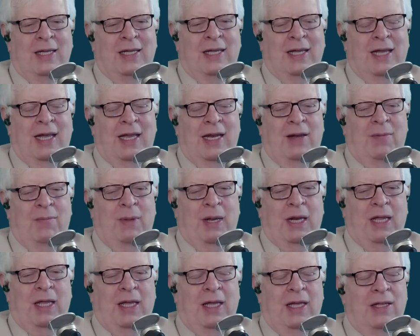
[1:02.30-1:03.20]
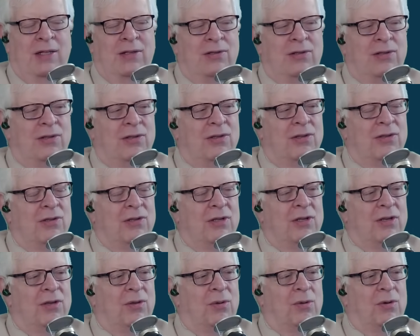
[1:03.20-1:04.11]
and in many instances
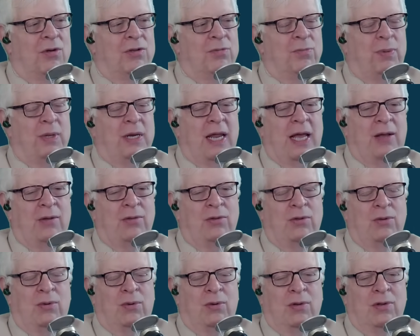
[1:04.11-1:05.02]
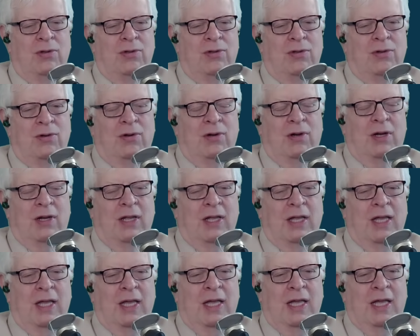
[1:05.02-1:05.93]
indoors, but outdoors
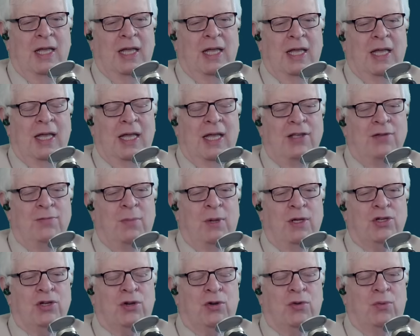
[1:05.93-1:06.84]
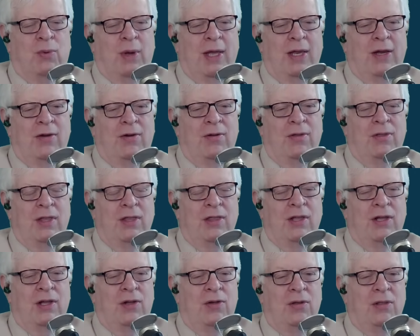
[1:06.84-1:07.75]
certainly, is much greater than
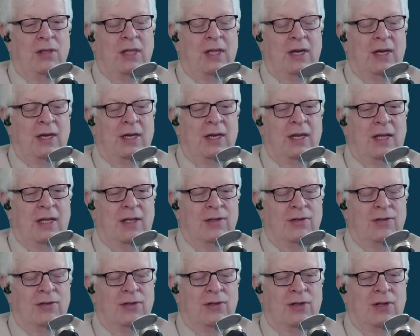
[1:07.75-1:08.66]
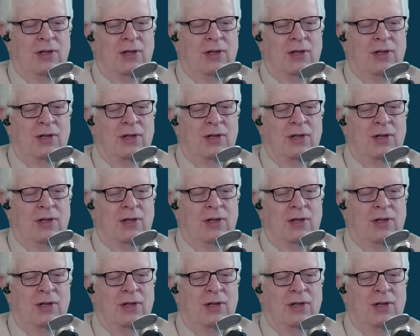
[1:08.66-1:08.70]
the good that it does.